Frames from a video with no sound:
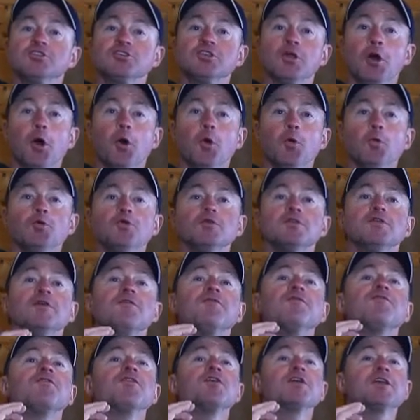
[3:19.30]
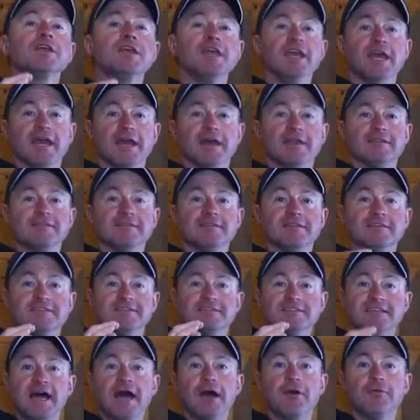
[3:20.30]
Don't forget, the
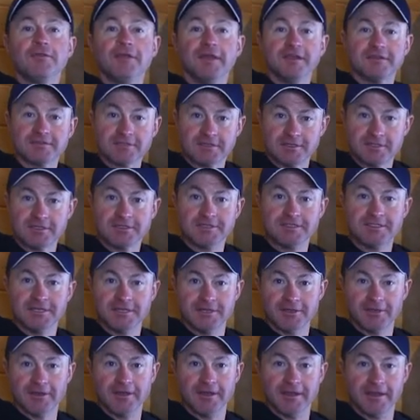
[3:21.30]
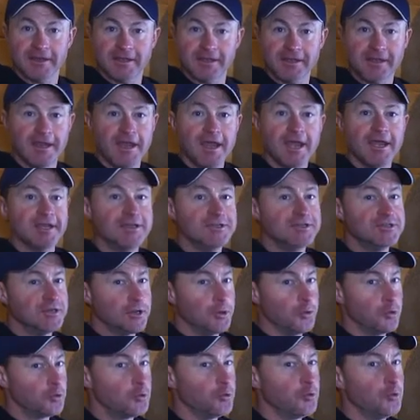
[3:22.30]
South has good deer hunting, and
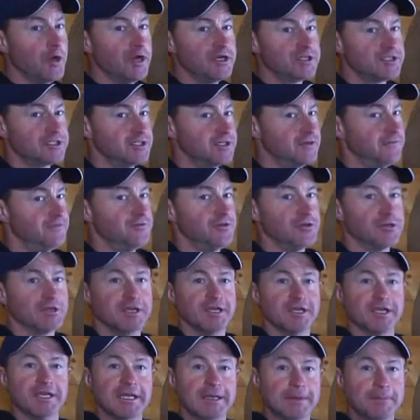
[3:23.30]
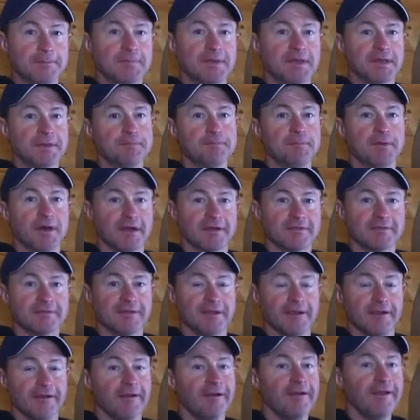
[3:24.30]
don't question if you're going to get a big buck
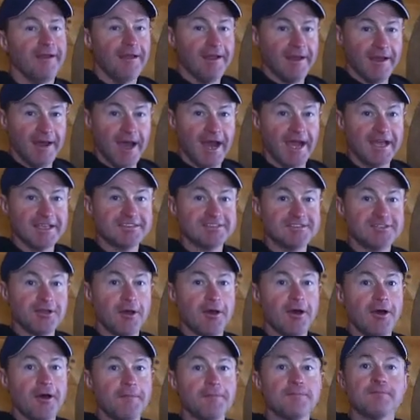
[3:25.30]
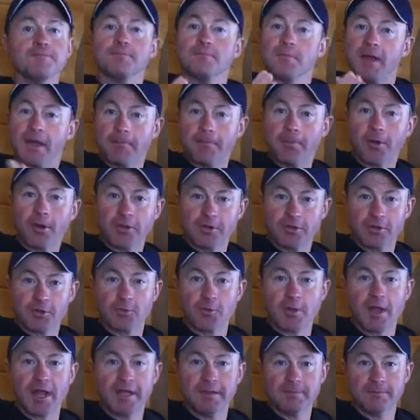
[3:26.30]
there. I saw him. My
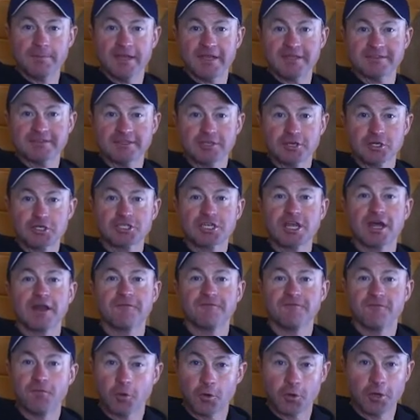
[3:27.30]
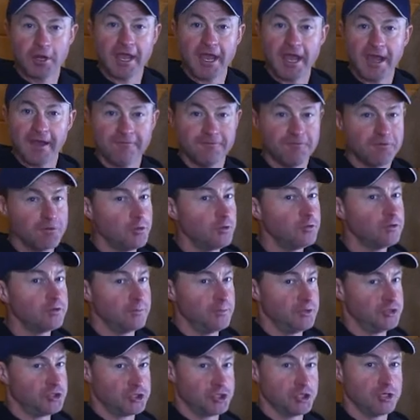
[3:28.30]
partner Ryan Basinger shot a 4.5-year-old, a
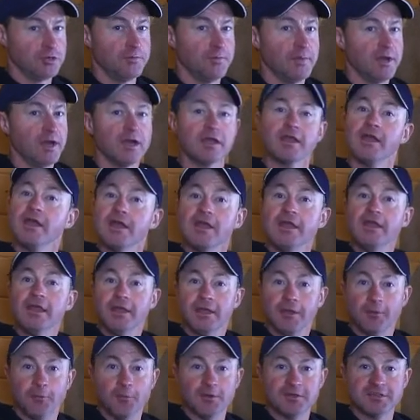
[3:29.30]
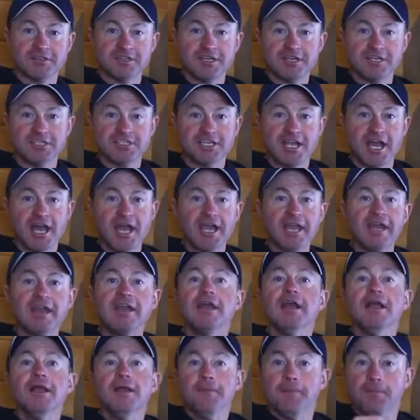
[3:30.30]
mature buck. It wasn't a
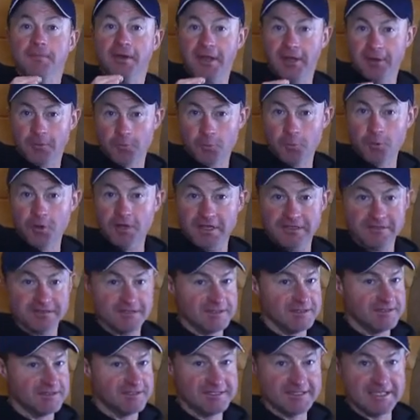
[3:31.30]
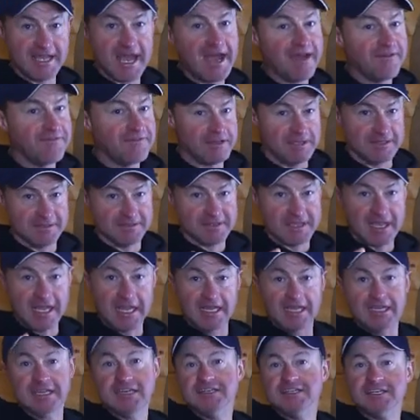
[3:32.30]
giant, but it was as savvy as
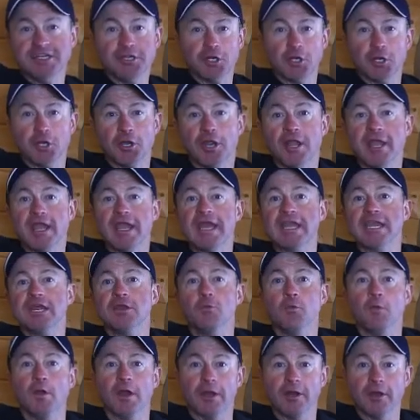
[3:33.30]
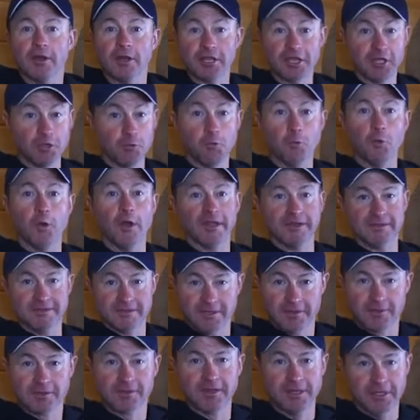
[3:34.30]
any deer anywhere in
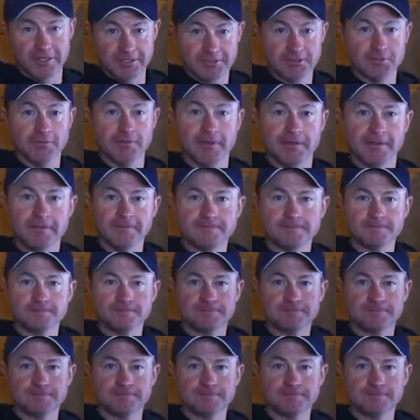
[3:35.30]
whitetail country.